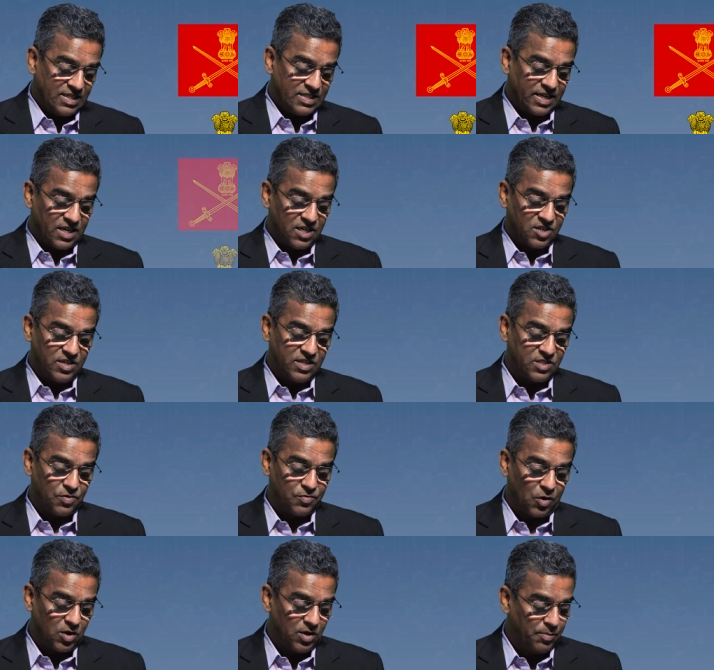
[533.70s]
secretaries
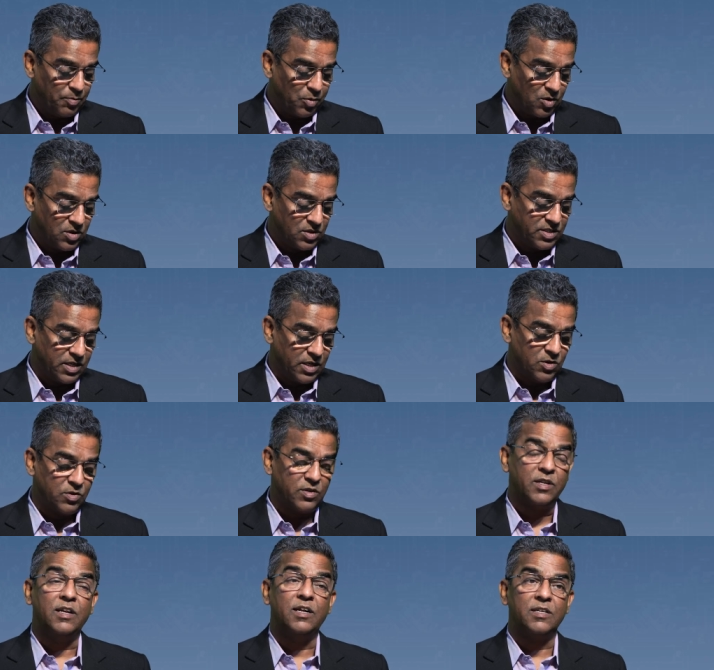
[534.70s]
of all important
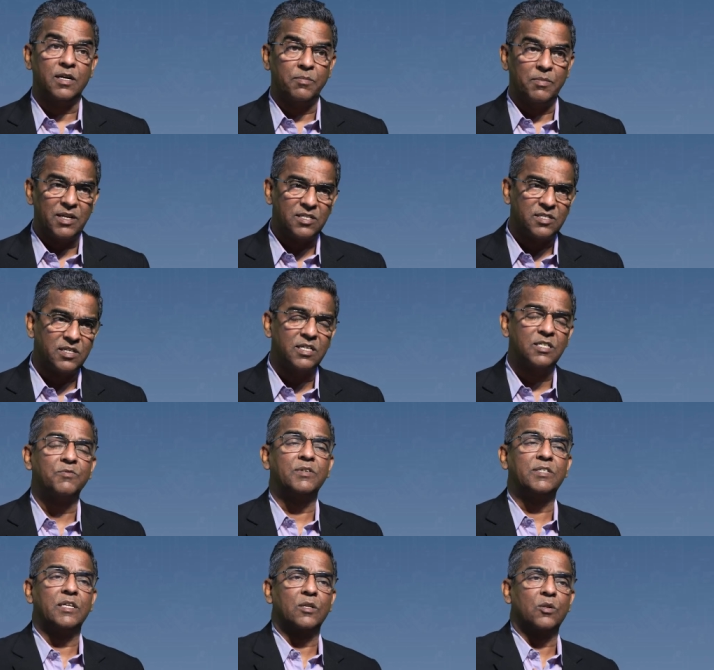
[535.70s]
security related ministries,
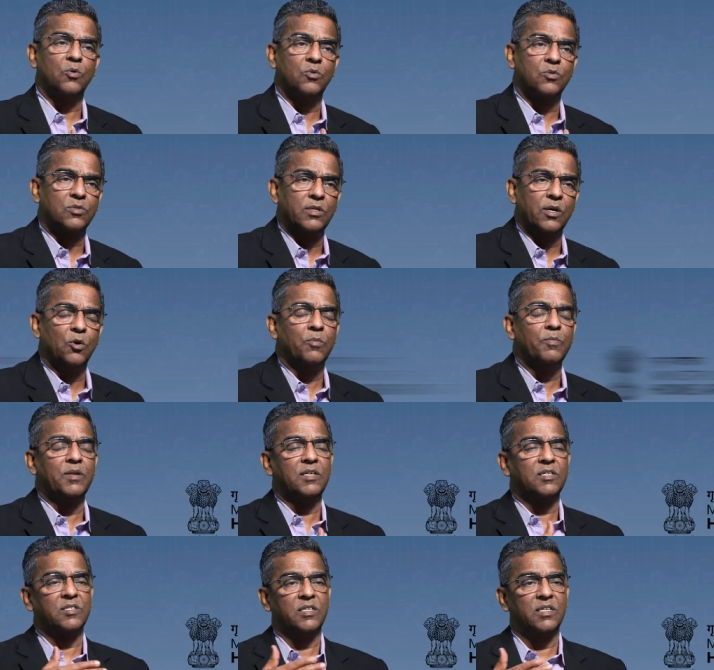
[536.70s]
which includes the Home
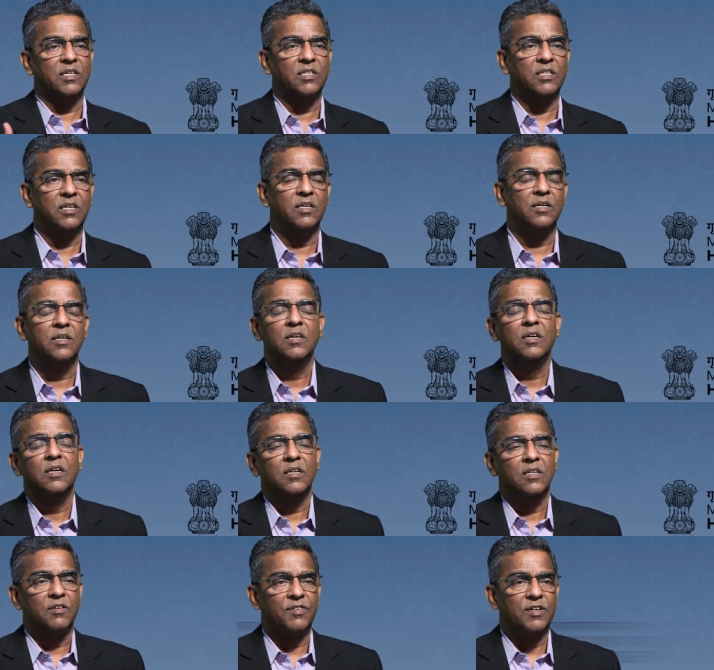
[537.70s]
Ministry, the
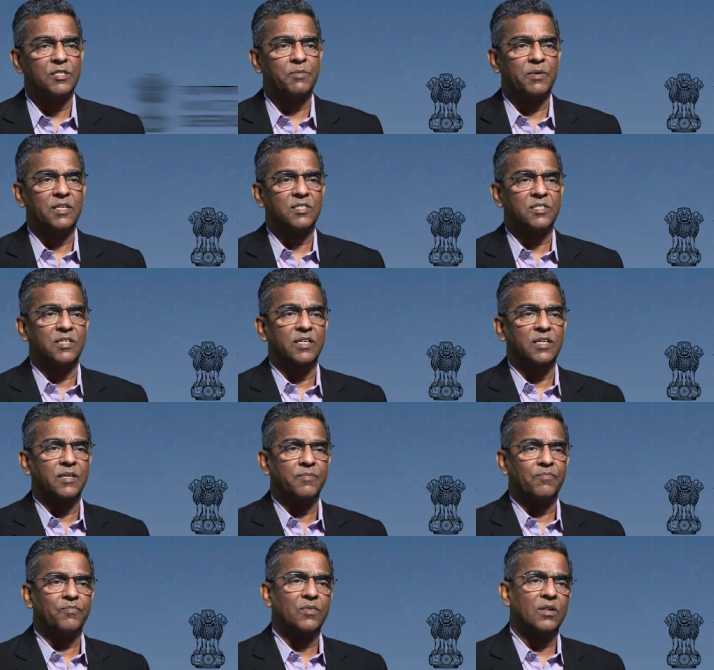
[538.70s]
Defense
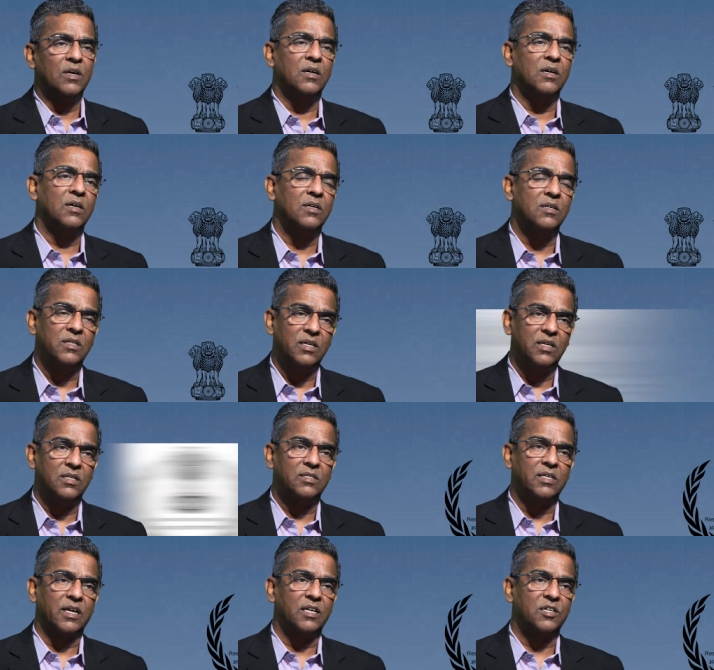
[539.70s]
Ministry, uh,
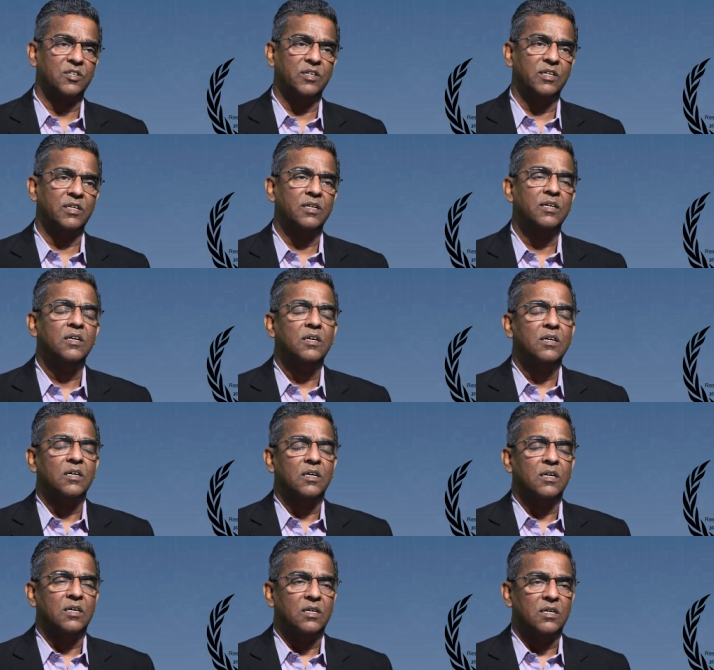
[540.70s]
the Secretary
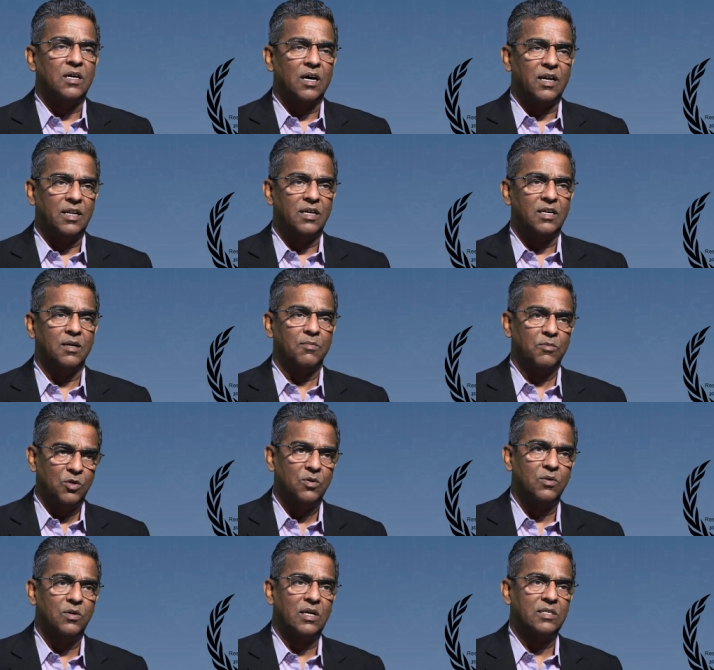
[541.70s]
uh,
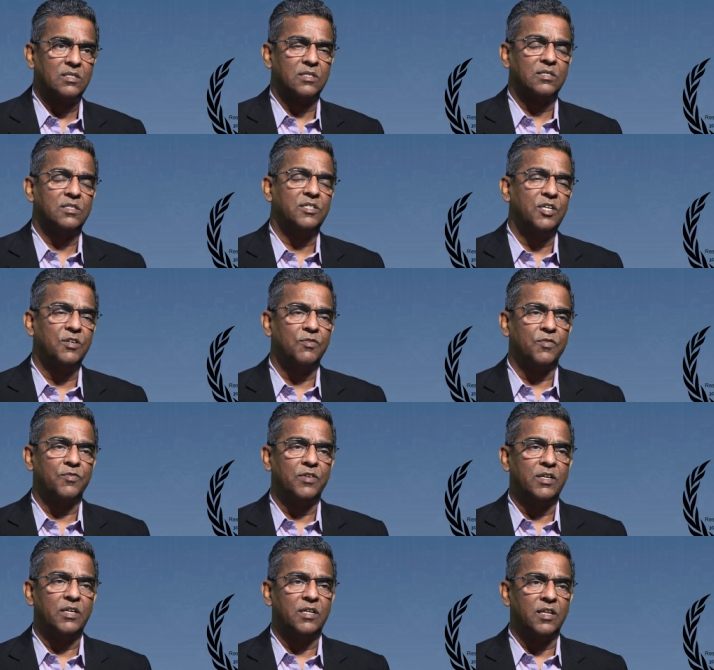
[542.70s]
R&AW as Chief of
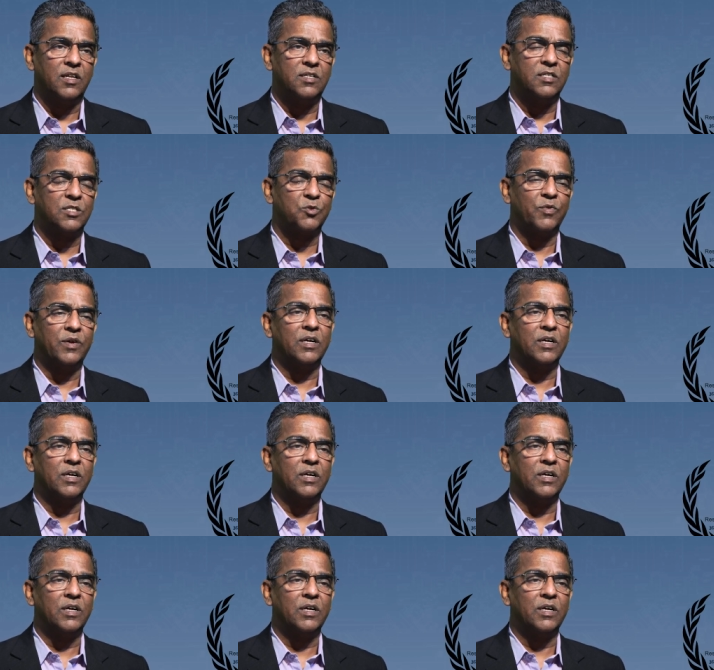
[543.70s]
the Intelligence